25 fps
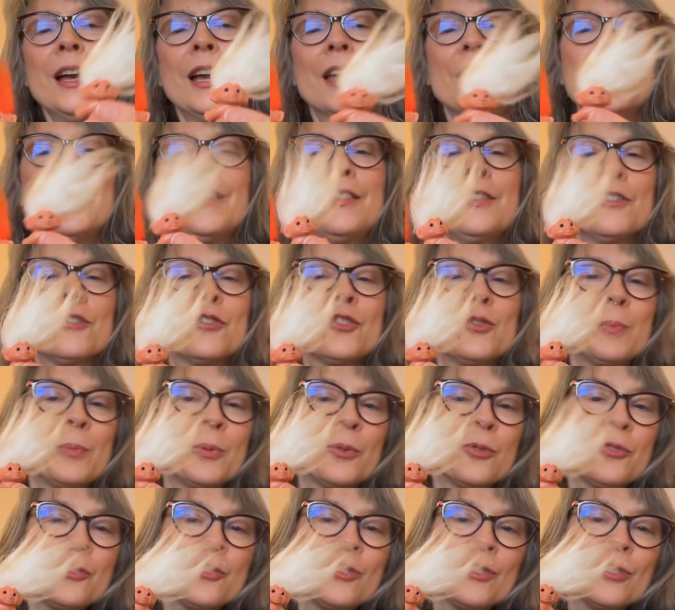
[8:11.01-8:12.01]
I think they're
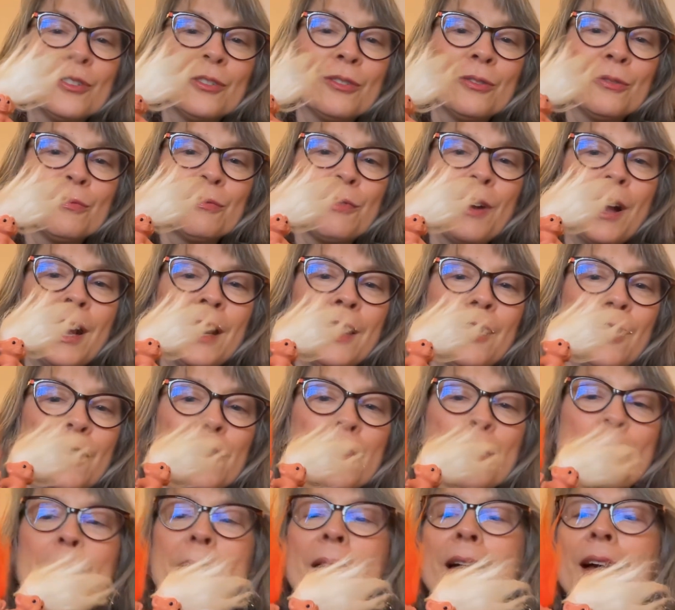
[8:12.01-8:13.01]
supposed to ride
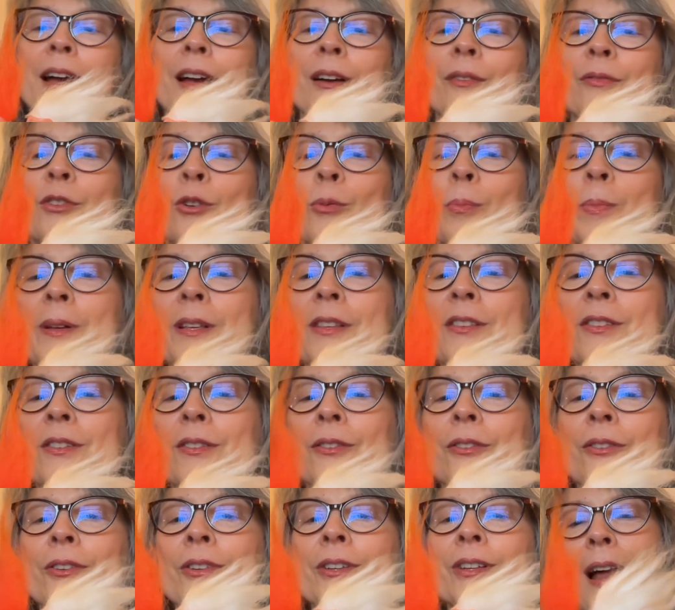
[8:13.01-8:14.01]
on the back of your
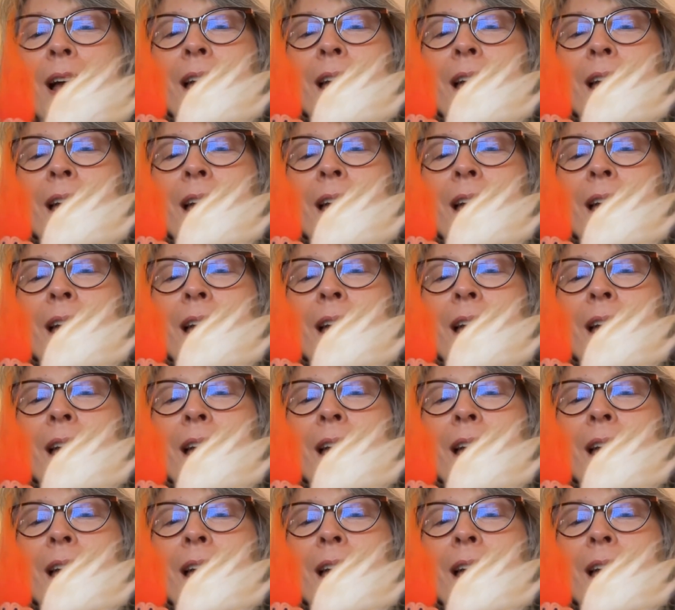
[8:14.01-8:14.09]
pencil.